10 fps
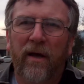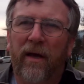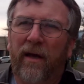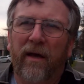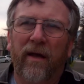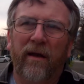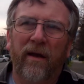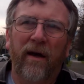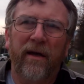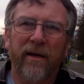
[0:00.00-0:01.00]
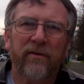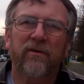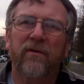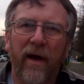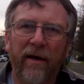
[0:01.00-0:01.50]
I've
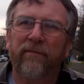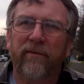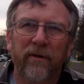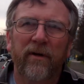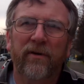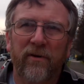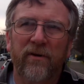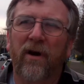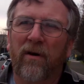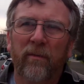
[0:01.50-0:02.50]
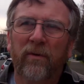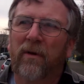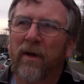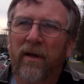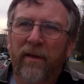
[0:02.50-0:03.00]
learned it's a terrible
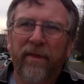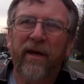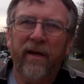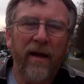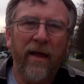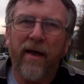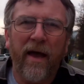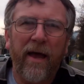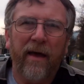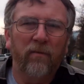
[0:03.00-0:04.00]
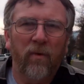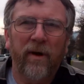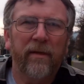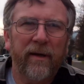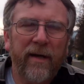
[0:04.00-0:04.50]
thing. And I had
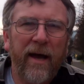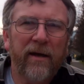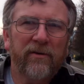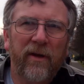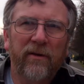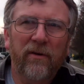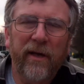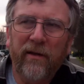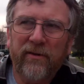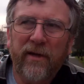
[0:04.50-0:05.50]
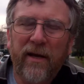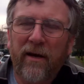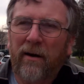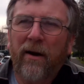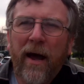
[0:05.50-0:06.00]
one of the guys that stayed
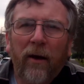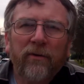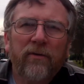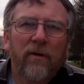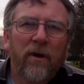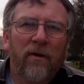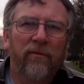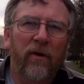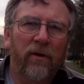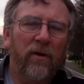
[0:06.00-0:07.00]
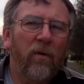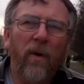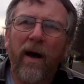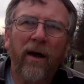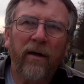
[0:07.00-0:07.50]
at our house for a little
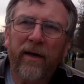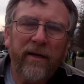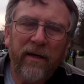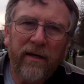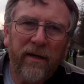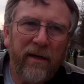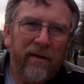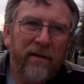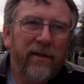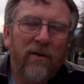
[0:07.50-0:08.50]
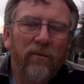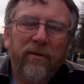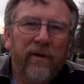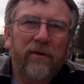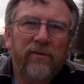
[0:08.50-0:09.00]
while, and he
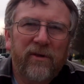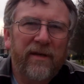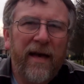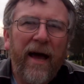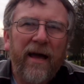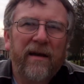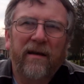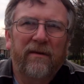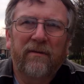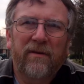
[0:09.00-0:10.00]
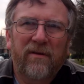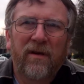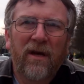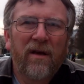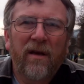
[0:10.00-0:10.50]
overdosed and died, and it was
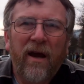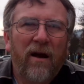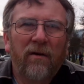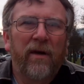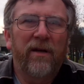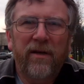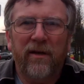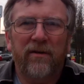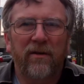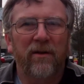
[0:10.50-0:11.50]
heroin addiction.